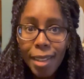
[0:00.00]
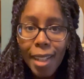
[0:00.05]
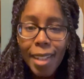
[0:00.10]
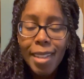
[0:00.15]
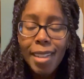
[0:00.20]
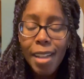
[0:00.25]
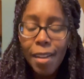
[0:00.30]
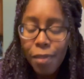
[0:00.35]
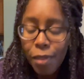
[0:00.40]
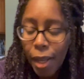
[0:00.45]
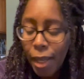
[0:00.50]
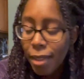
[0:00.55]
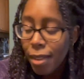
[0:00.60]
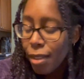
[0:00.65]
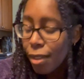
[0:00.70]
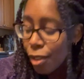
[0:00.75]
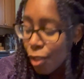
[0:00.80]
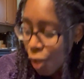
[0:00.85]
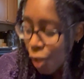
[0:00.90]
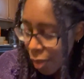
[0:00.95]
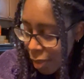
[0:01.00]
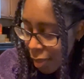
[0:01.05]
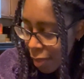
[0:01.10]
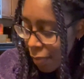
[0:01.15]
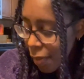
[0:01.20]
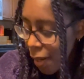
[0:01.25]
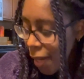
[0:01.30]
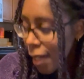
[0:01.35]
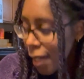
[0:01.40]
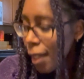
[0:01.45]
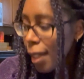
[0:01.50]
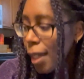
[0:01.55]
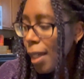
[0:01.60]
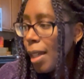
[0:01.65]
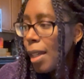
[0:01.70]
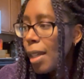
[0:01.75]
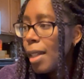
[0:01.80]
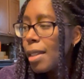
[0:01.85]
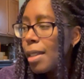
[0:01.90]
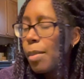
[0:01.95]
I def I started writing
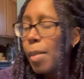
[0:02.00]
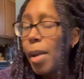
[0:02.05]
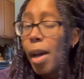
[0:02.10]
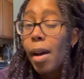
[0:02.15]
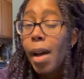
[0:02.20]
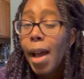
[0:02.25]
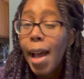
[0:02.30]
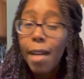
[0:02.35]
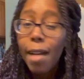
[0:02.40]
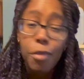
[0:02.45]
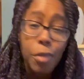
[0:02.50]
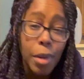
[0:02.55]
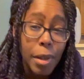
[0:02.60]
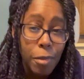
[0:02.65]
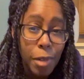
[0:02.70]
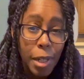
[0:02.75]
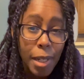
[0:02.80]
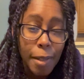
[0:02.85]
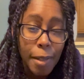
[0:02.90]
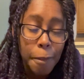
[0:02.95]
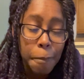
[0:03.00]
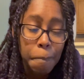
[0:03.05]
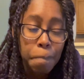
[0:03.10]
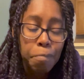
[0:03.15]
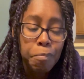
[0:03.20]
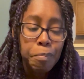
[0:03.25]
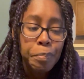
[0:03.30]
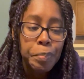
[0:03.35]
it. It's about halfway written.